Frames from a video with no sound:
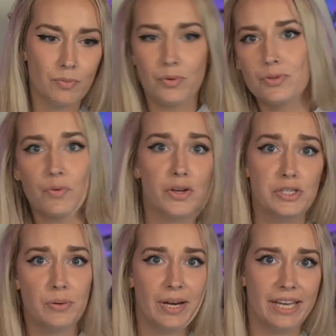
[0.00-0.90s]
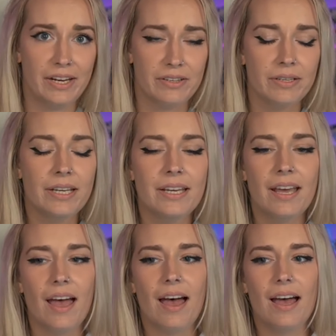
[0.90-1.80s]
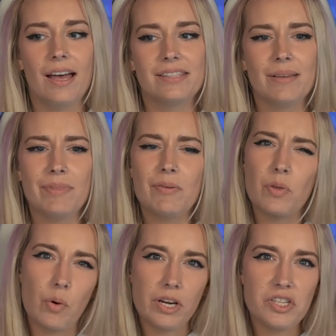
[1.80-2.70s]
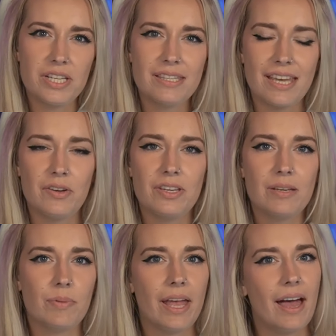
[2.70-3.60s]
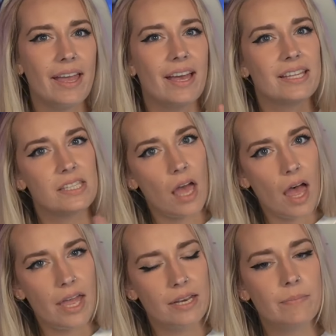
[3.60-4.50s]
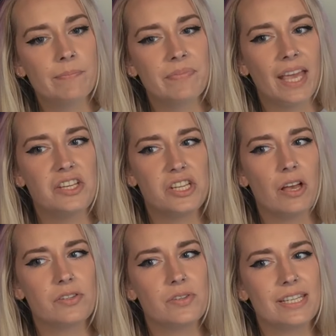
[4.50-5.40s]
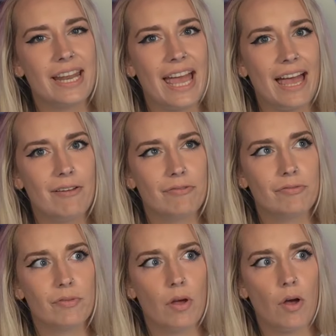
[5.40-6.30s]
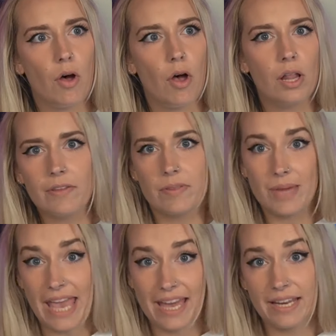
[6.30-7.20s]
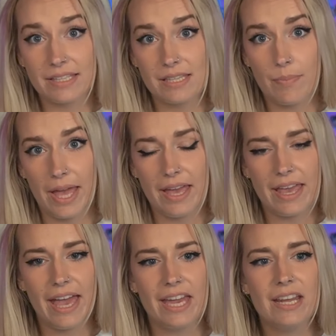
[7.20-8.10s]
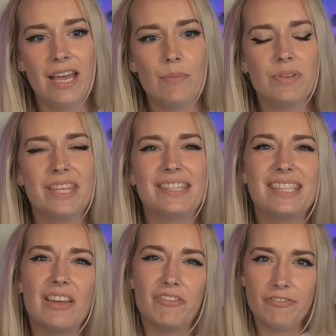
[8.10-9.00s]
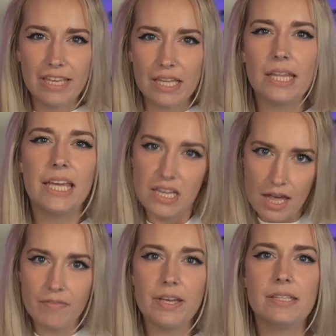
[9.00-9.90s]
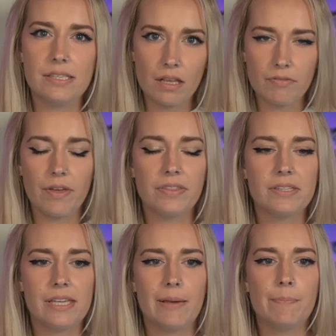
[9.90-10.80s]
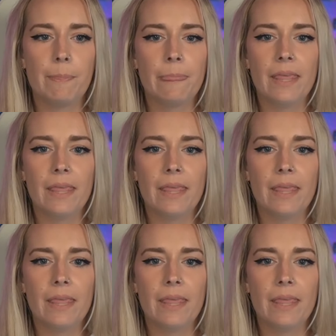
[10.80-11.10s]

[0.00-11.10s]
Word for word: Whose voice do you want to hear? Uh, same thing with Origins. I know you didn't play Aya a ton, and she also didn't have all of the mechanics that Bayek had, but this the feeling of it still felt the same.